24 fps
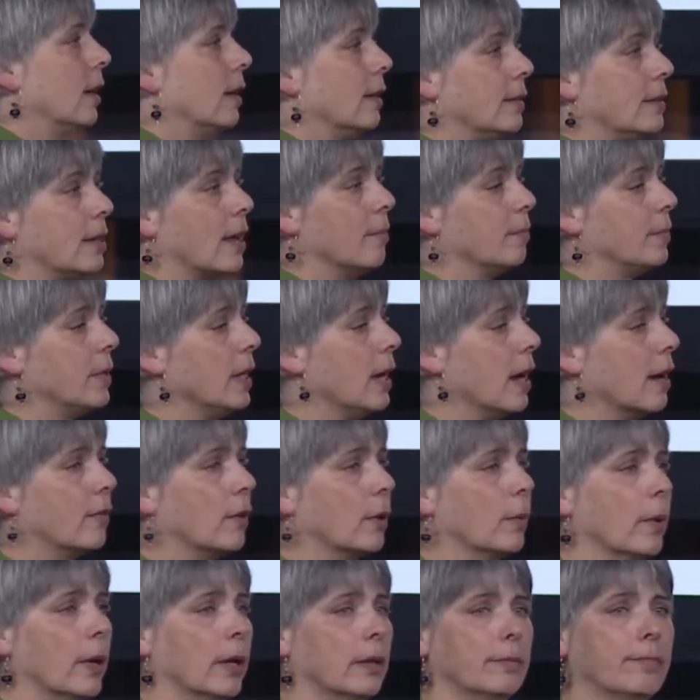tempting
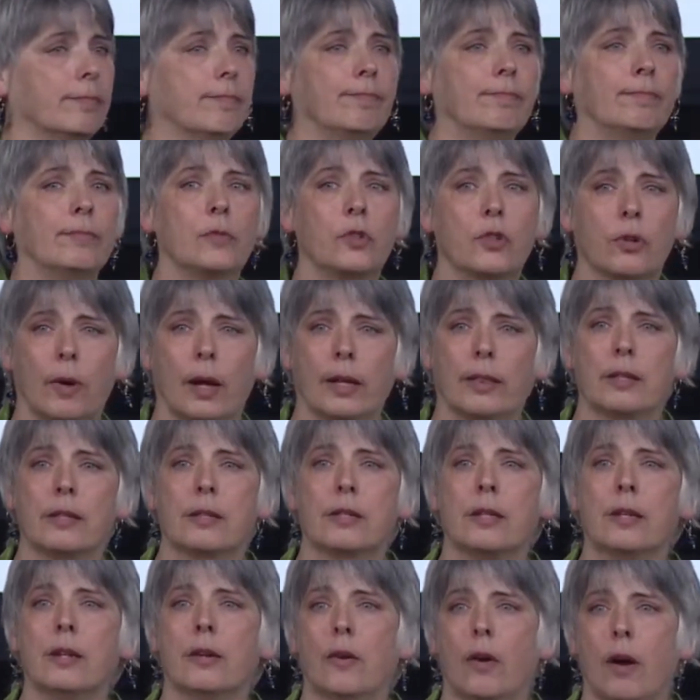everyone to write the
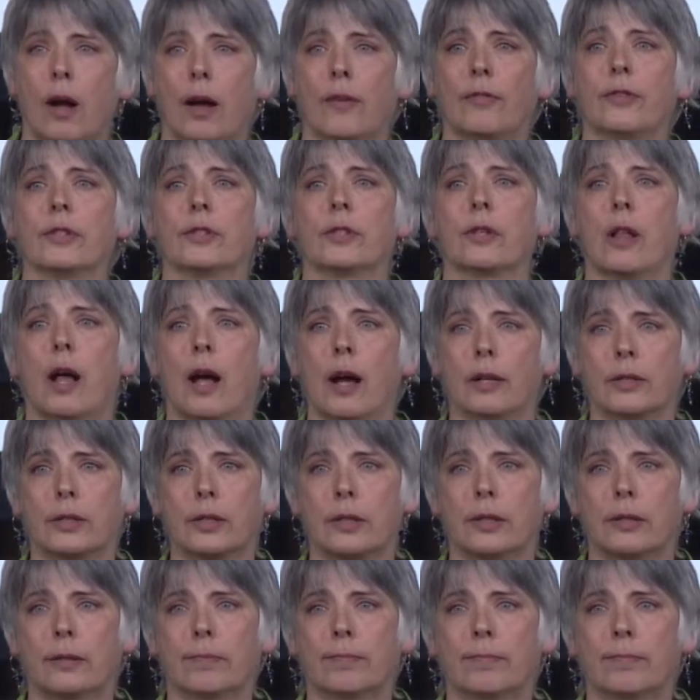Cedar off as lost.